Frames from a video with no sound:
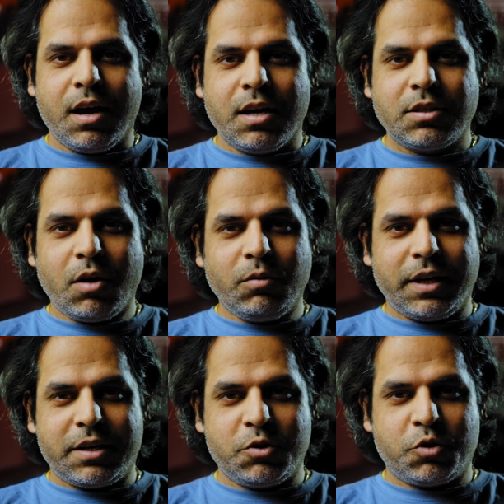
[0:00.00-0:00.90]
So
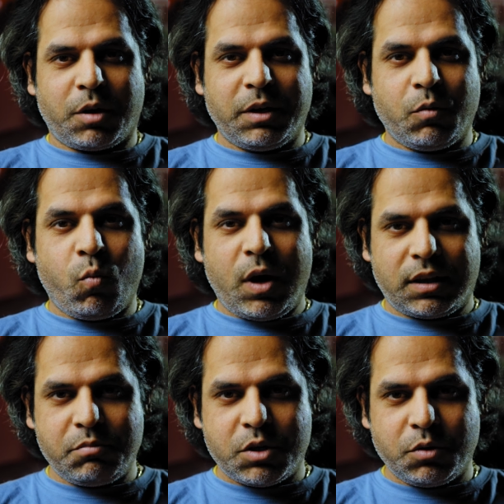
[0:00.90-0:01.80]
ladies and gentlemen,
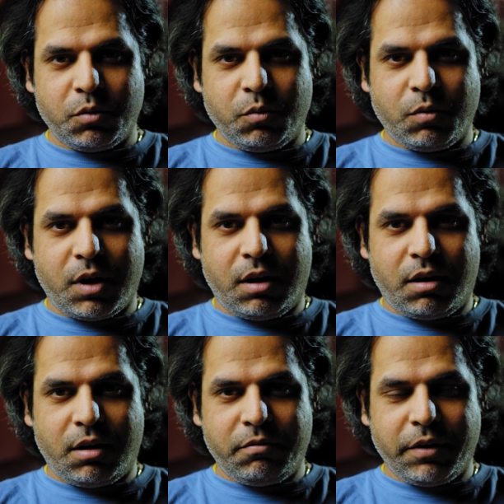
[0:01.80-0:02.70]
welcome to
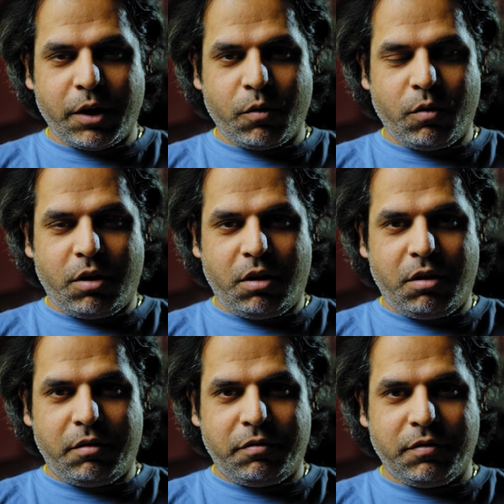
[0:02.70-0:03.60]
our video
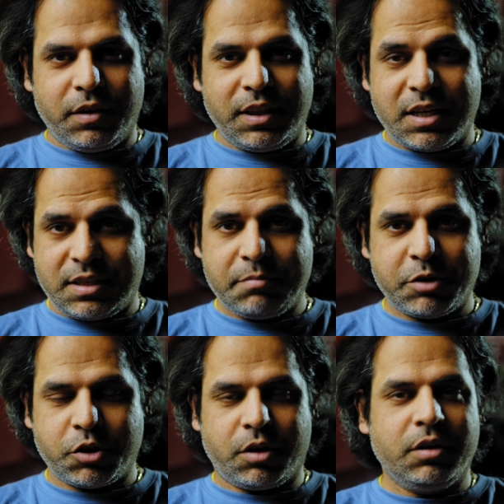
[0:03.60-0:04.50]
of Dasamsa
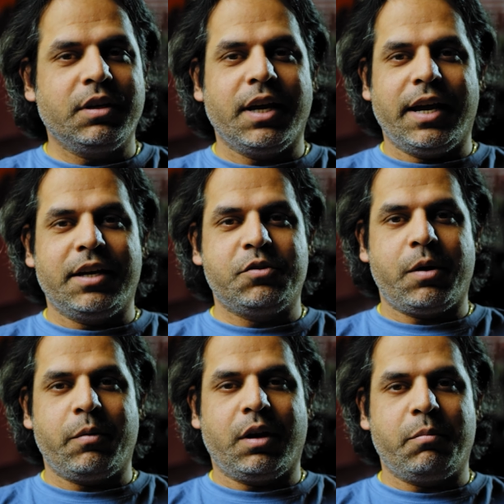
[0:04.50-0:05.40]
chart. And today
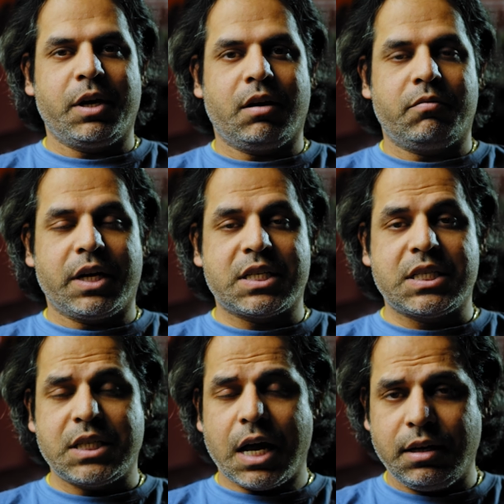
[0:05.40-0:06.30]
we're going to be covering
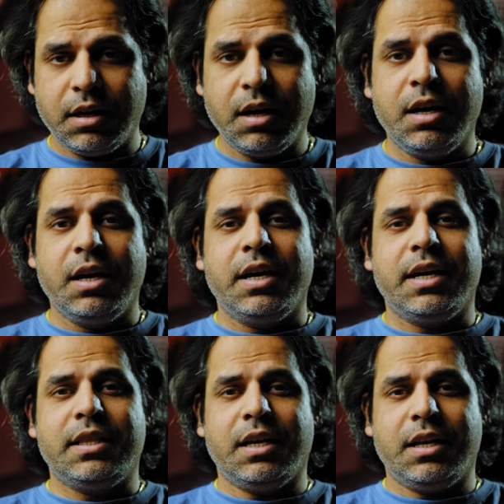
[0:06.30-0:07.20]
Sun
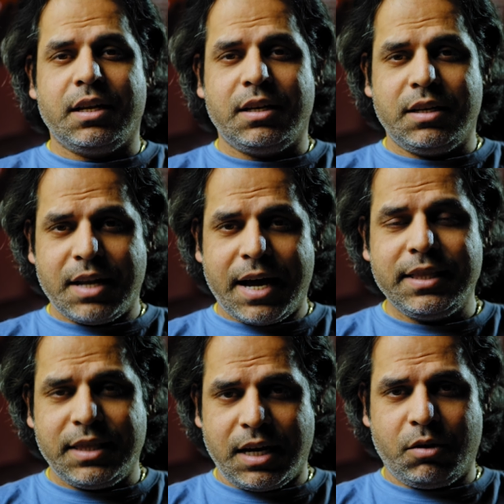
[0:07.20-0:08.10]
in the
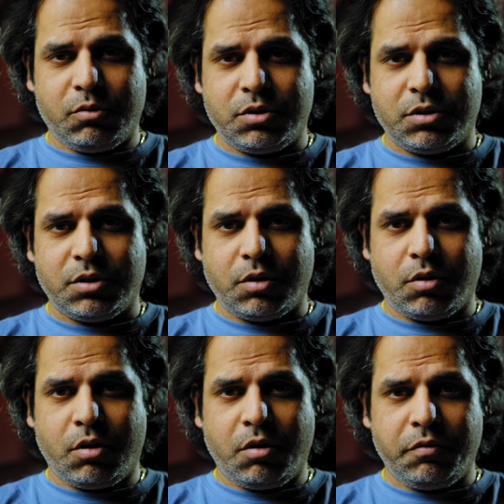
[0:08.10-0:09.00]
ninth house
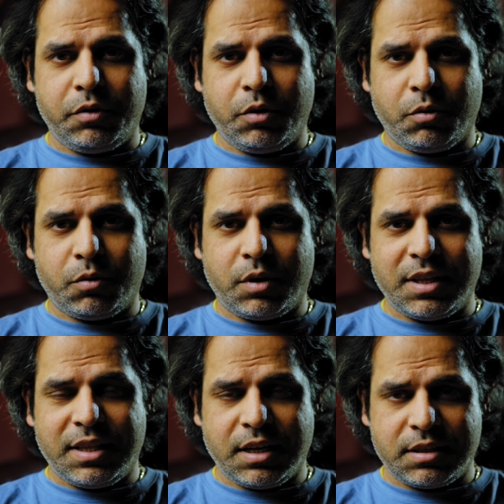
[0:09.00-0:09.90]
of your
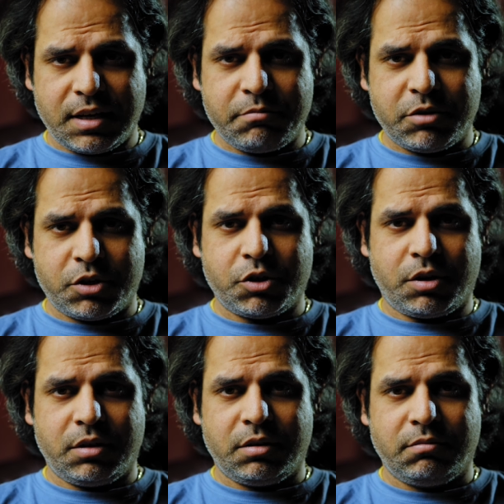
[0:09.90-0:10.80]
Dasamsa chart.